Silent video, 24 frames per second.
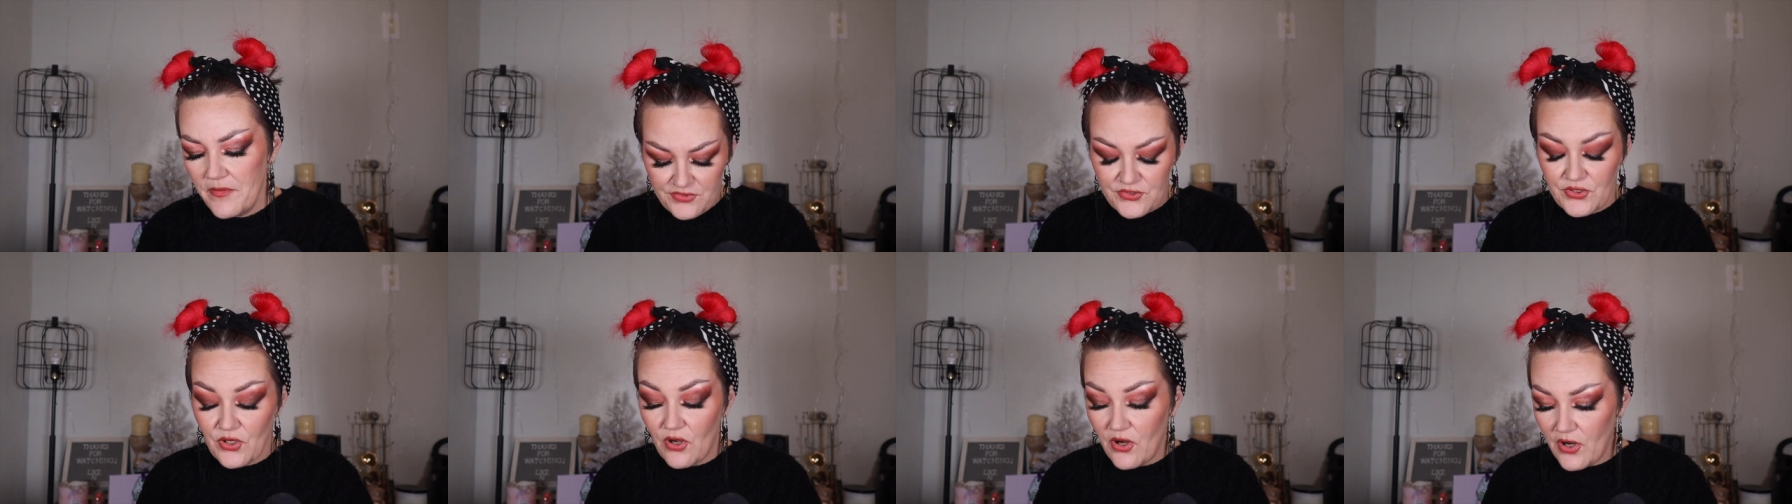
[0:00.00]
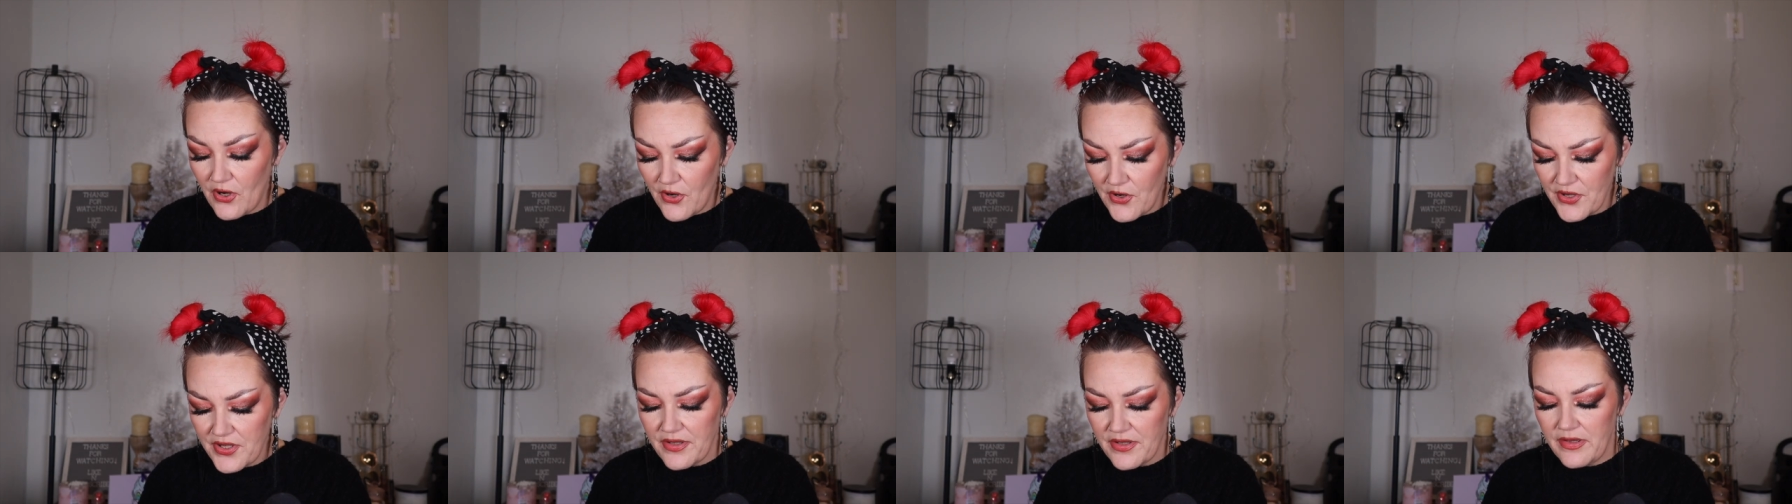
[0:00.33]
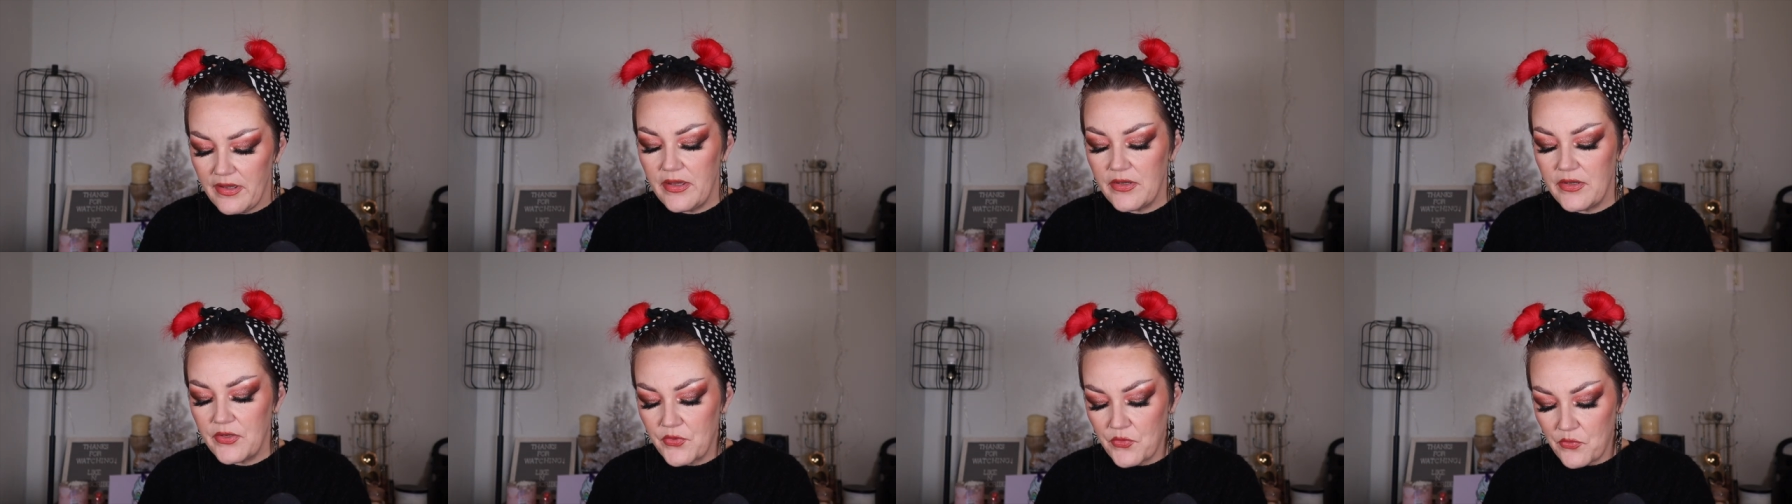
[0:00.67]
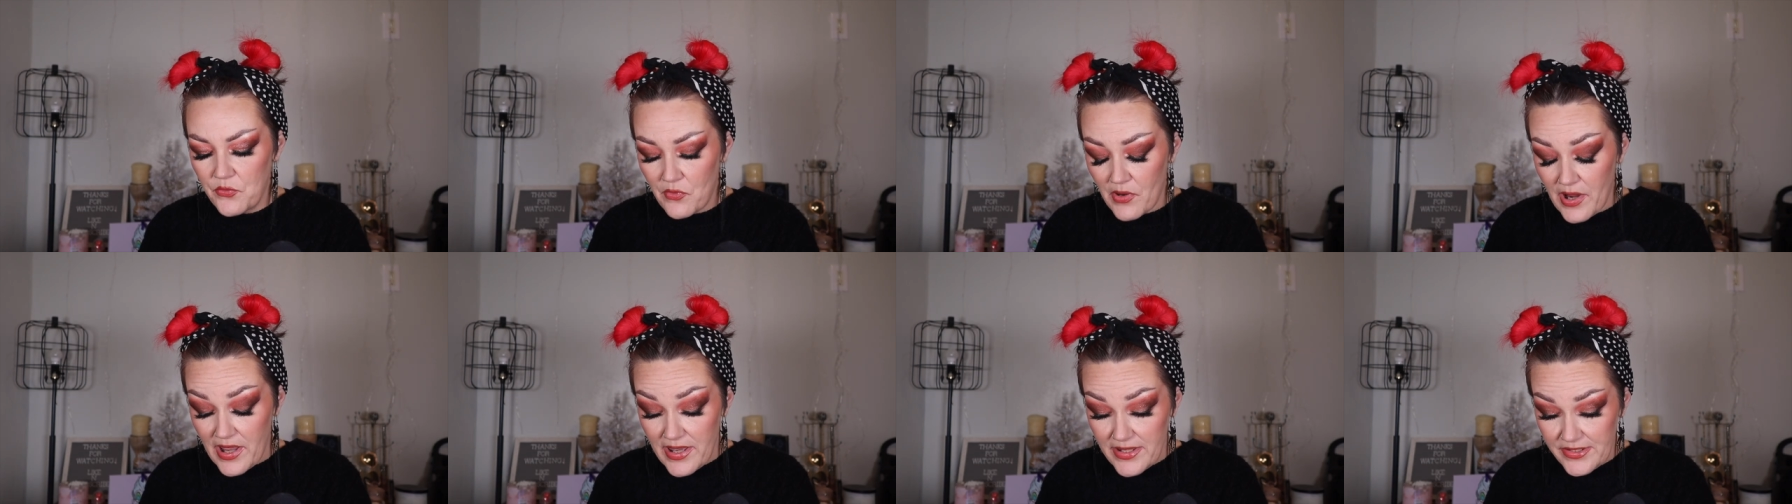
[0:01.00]
dark and
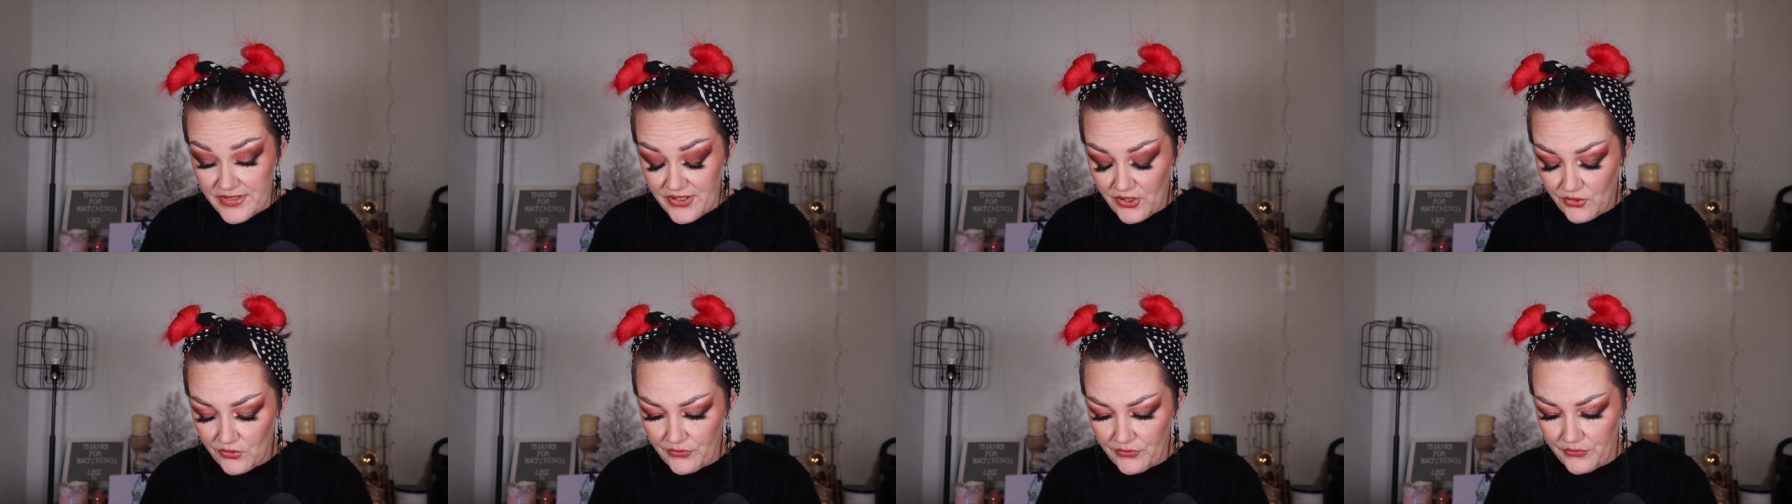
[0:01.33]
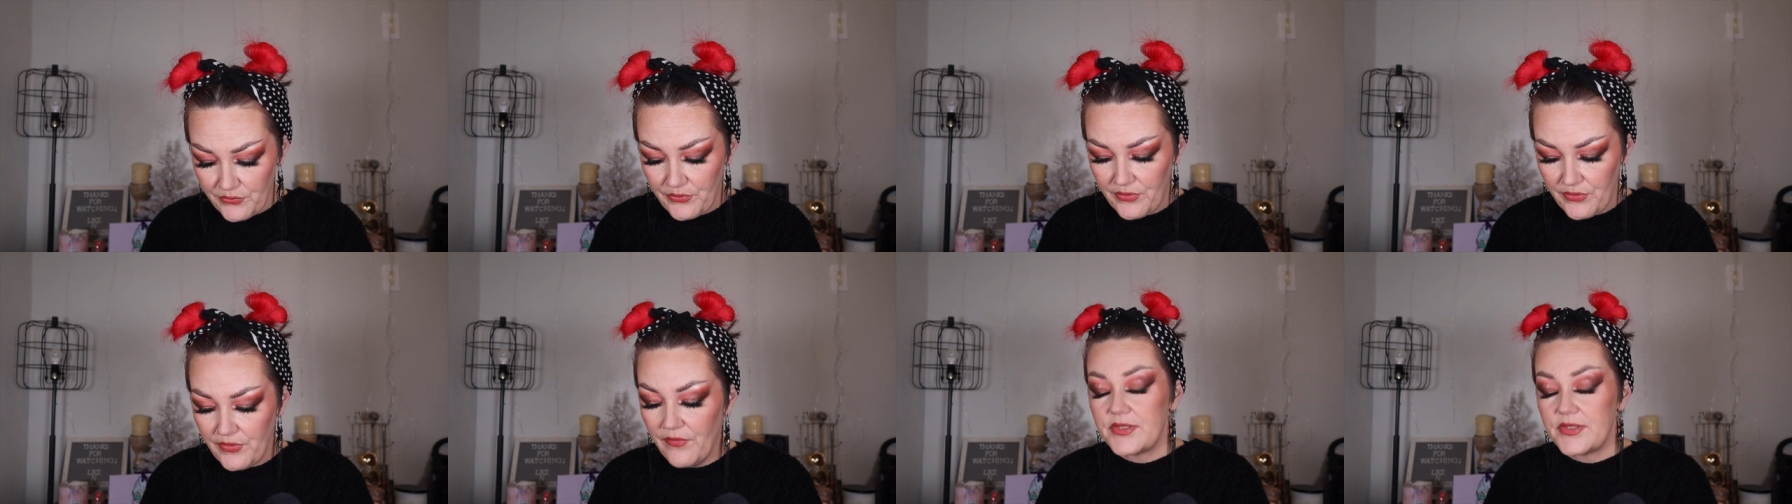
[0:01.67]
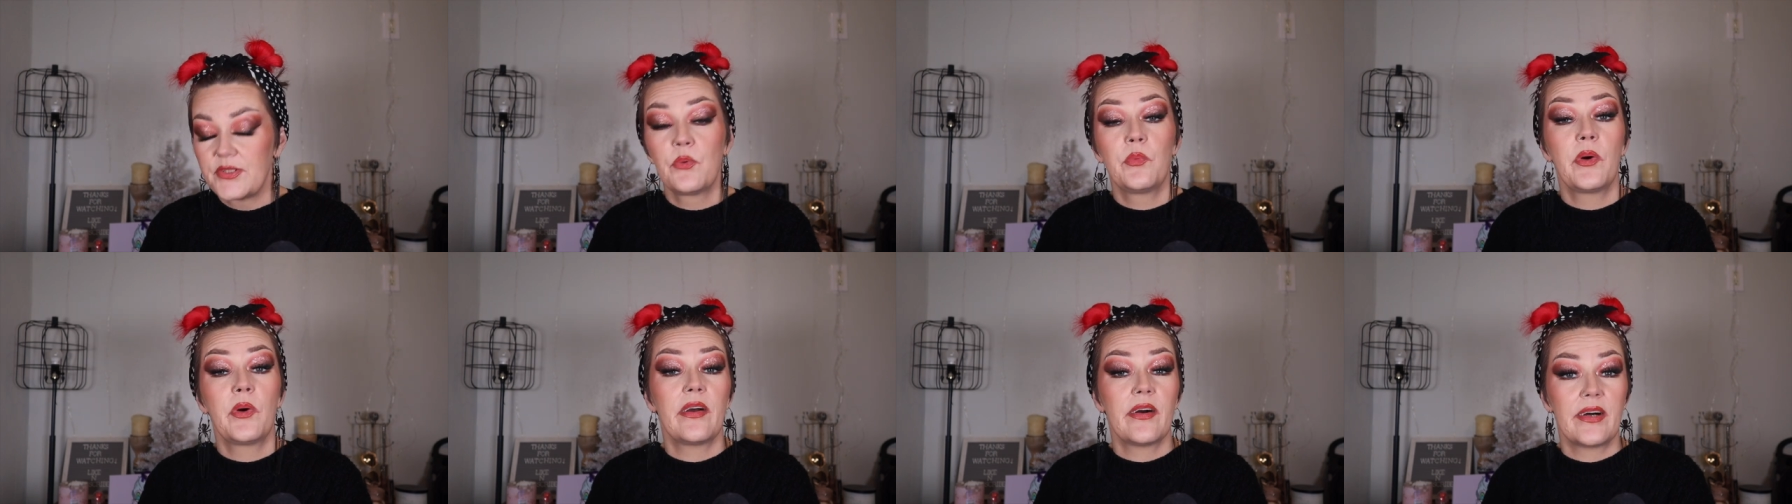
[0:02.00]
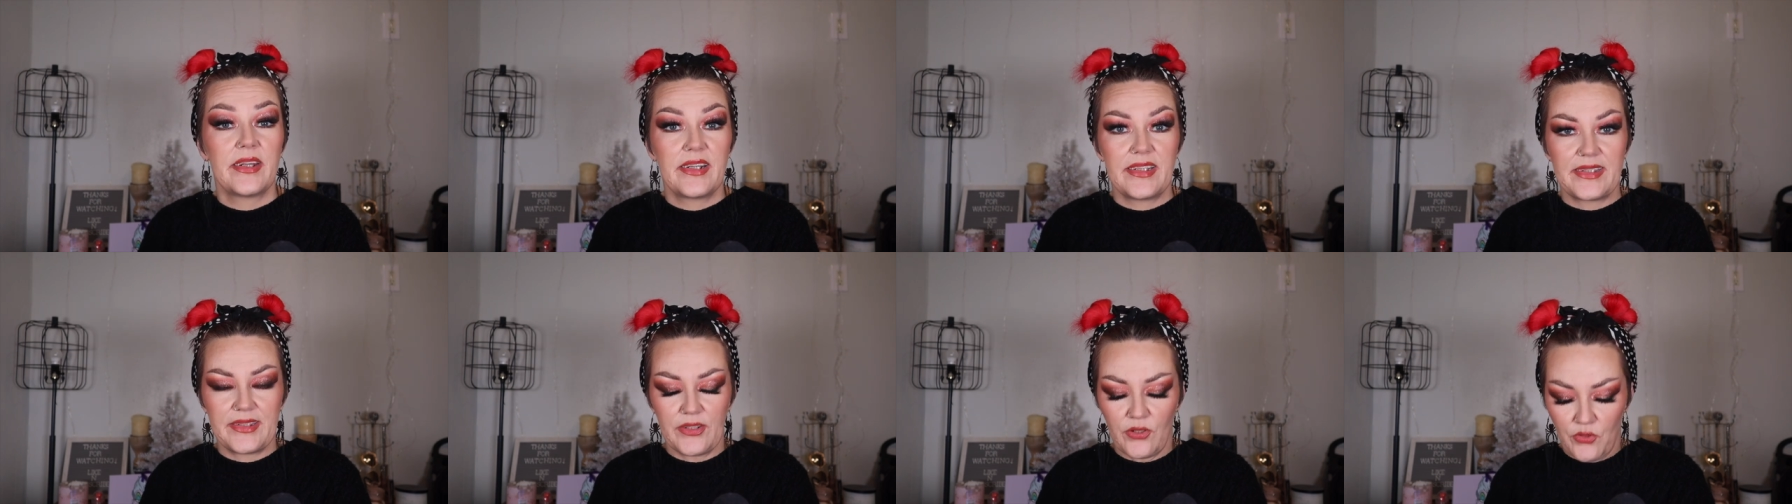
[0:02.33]
gray-toned to wear
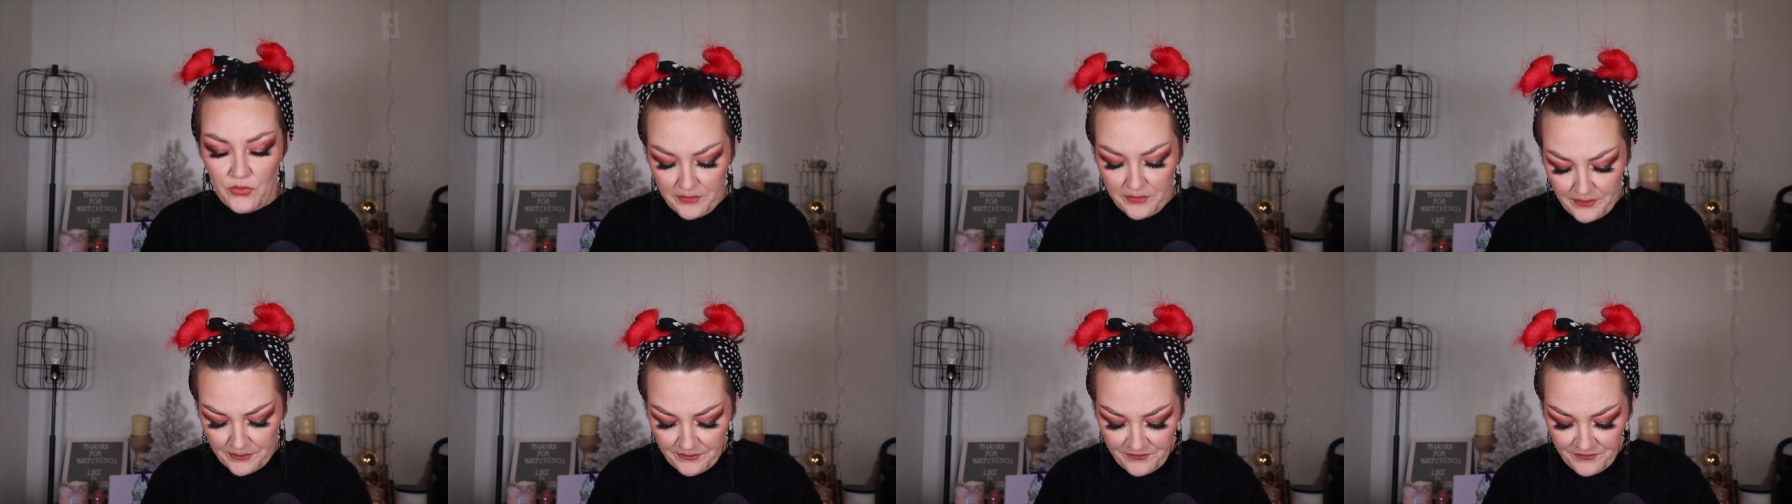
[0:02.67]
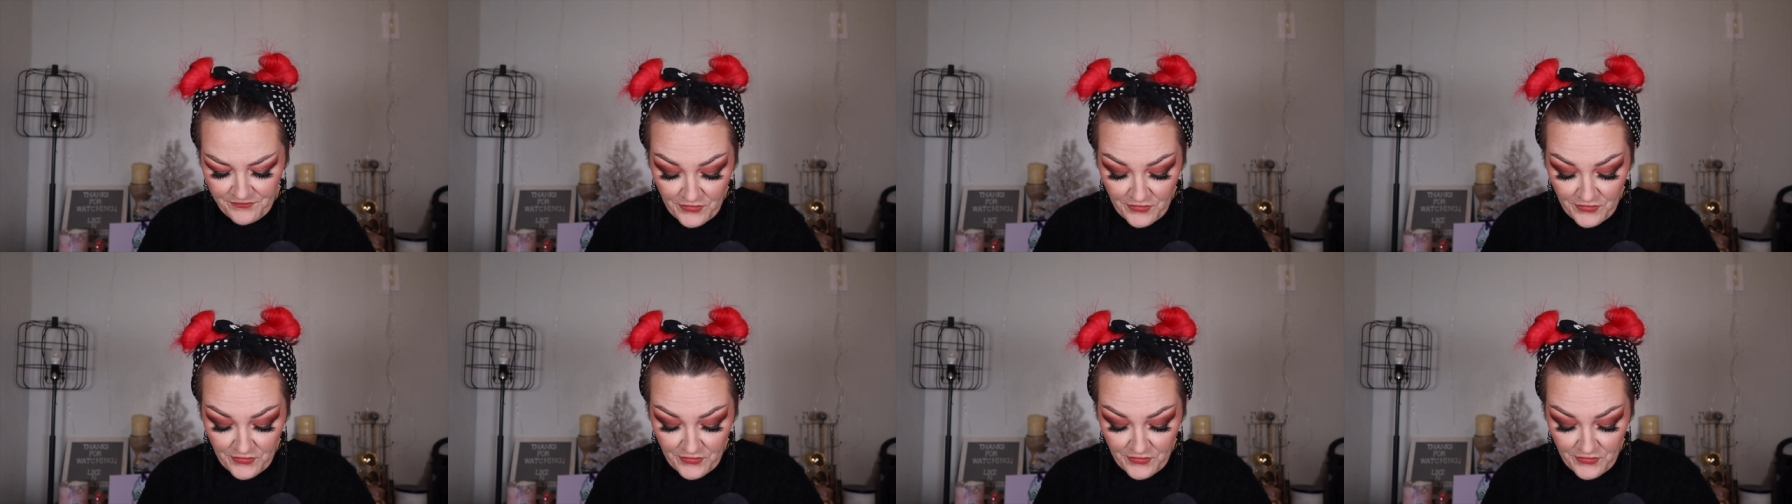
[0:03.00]
on its own.